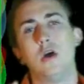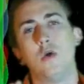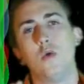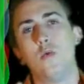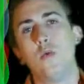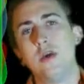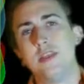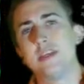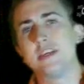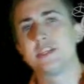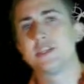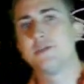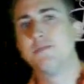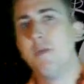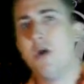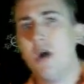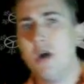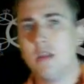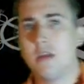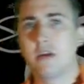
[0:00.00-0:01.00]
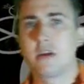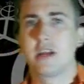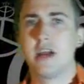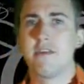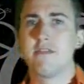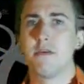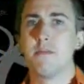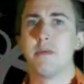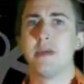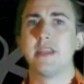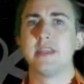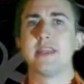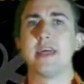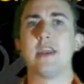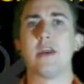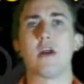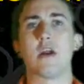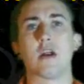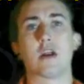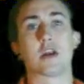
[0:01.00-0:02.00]
With a smaller government than
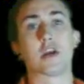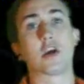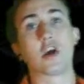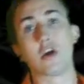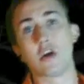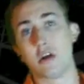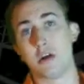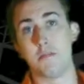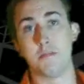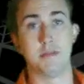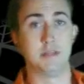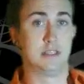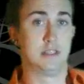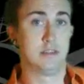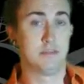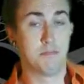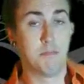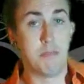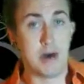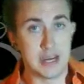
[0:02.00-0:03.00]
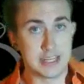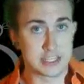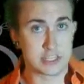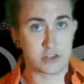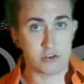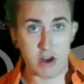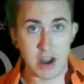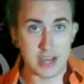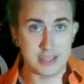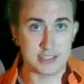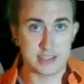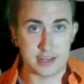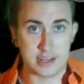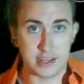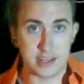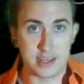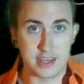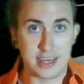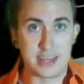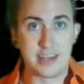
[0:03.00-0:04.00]
our current
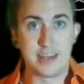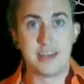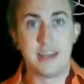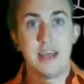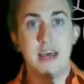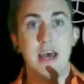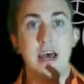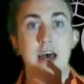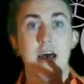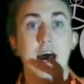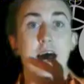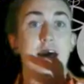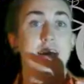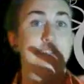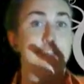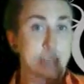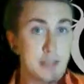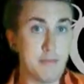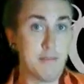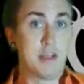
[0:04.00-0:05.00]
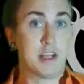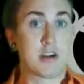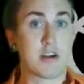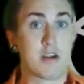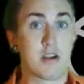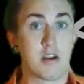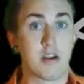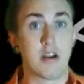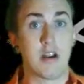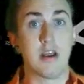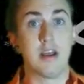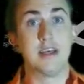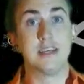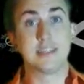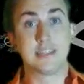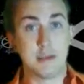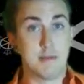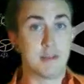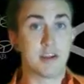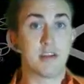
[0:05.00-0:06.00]
monstrosity in a
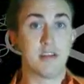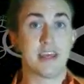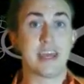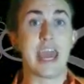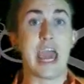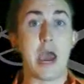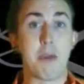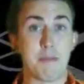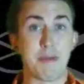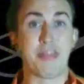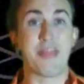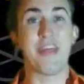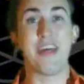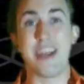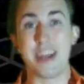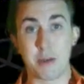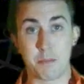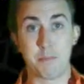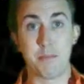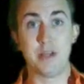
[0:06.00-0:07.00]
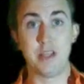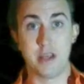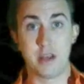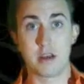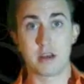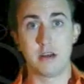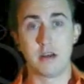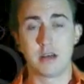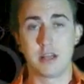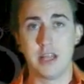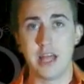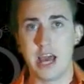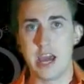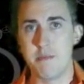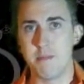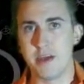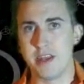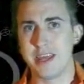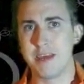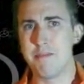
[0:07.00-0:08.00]
similarly apathetic political
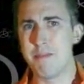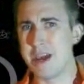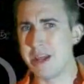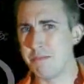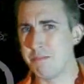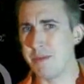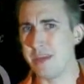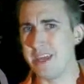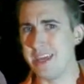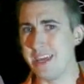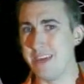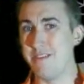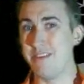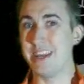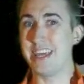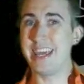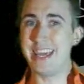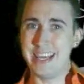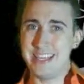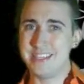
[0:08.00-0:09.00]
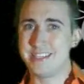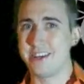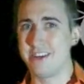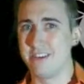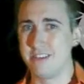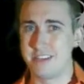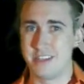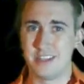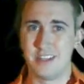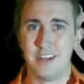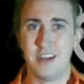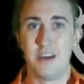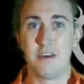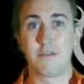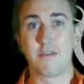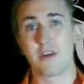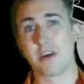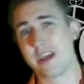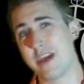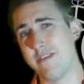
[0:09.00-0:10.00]
climate, it might be even easier
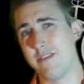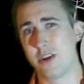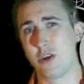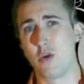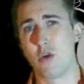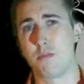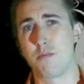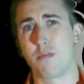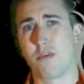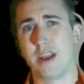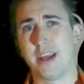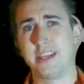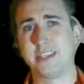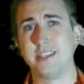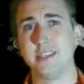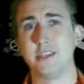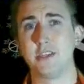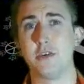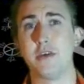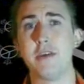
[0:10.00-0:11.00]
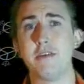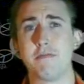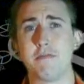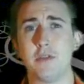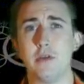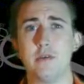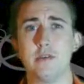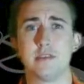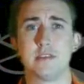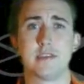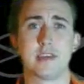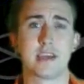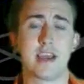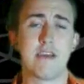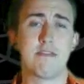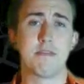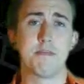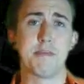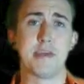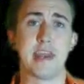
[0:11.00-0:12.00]
for a given corporation to influence the
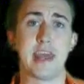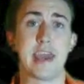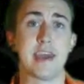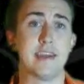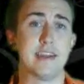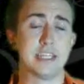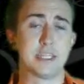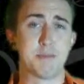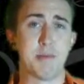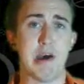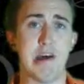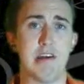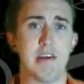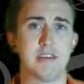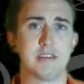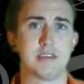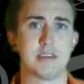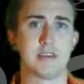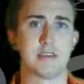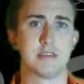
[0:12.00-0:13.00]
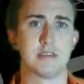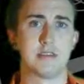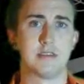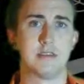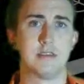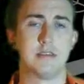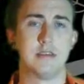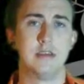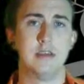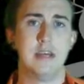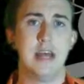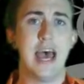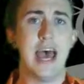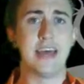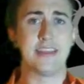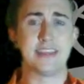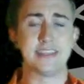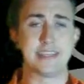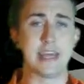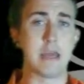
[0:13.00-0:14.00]
government and its policies. At
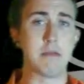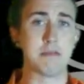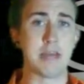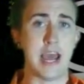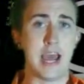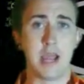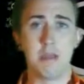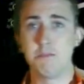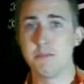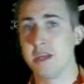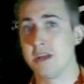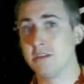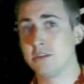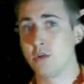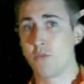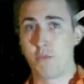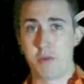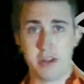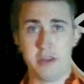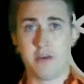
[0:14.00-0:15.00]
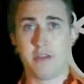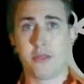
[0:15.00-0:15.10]
the same time, there's a real